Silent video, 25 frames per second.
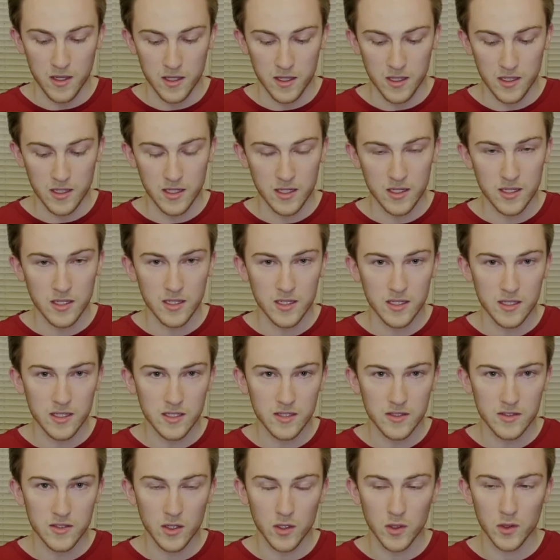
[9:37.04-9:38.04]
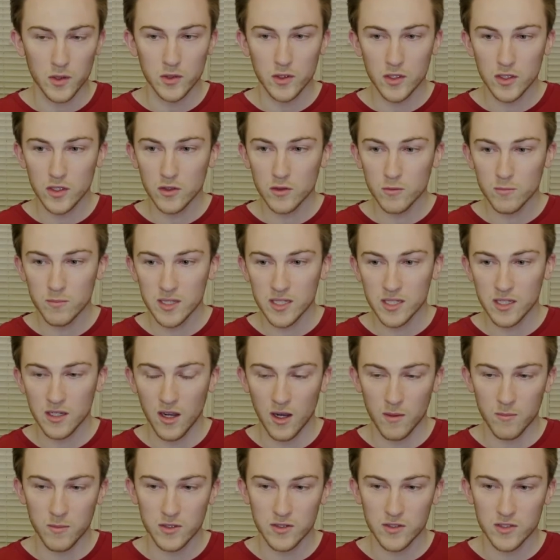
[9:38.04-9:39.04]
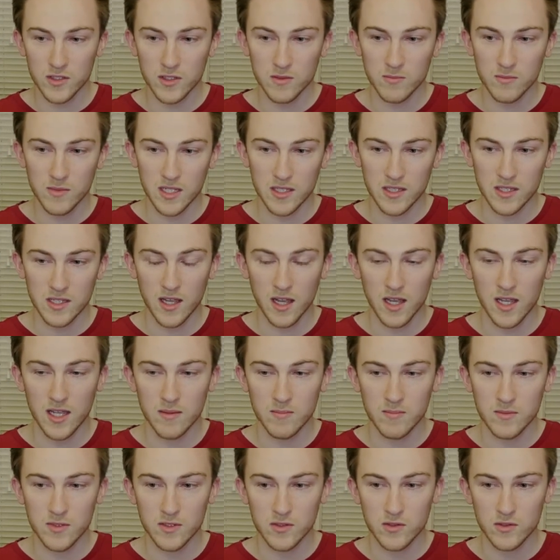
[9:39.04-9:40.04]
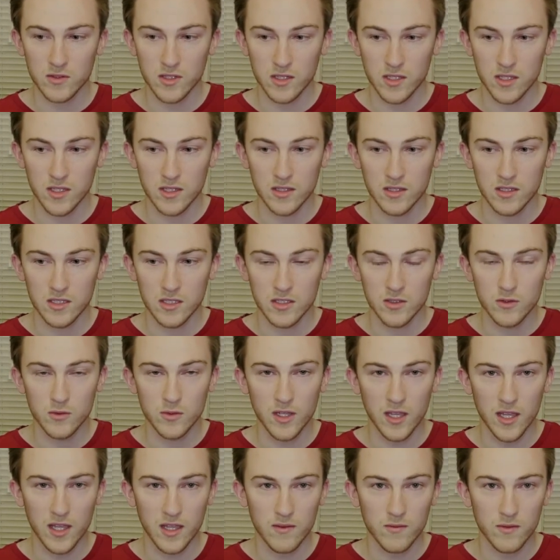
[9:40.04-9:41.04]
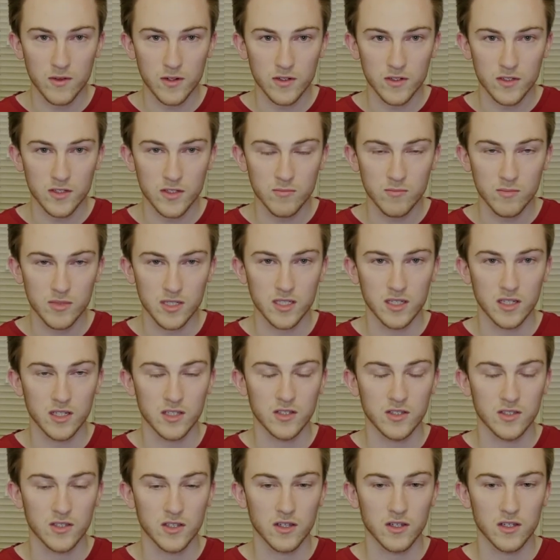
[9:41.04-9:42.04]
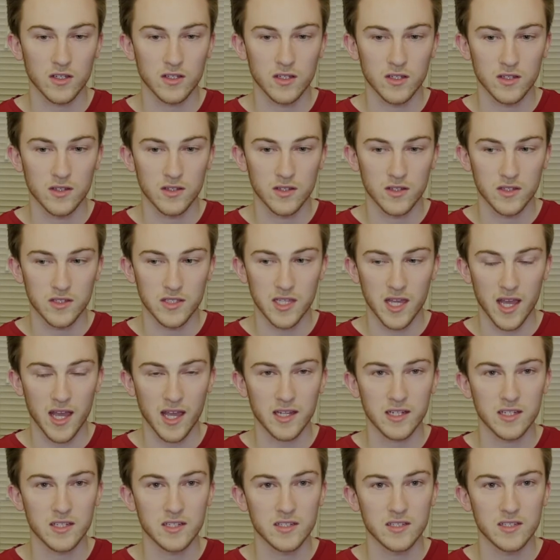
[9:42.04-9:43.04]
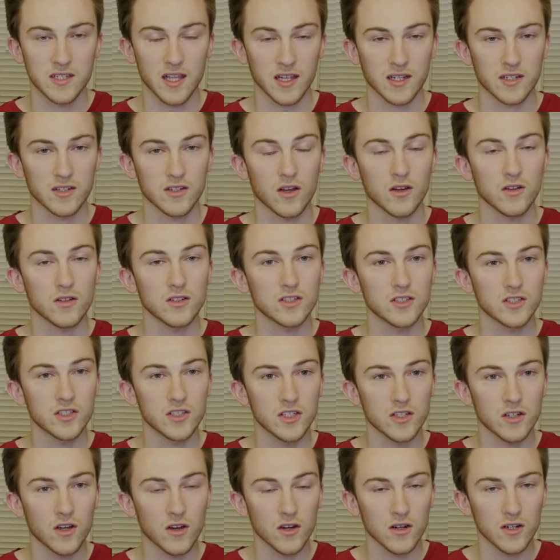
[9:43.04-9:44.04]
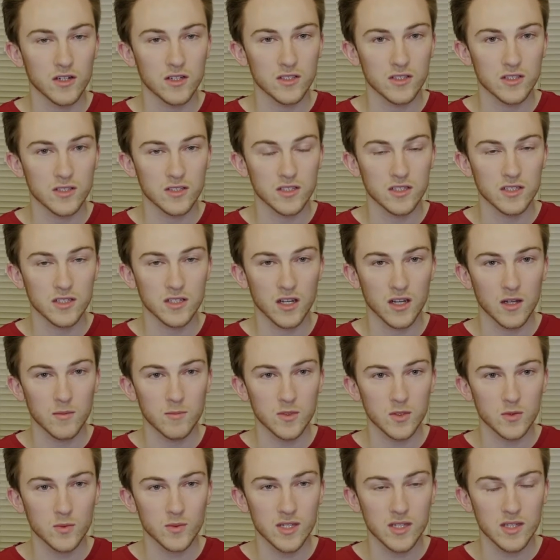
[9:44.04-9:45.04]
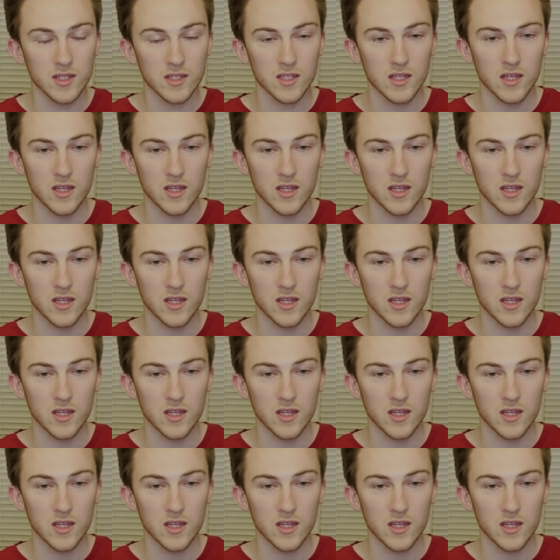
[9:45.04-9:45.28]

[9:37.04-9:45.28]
It is a little bit cumbersome at times in the UK version because the added technology cards that it comes with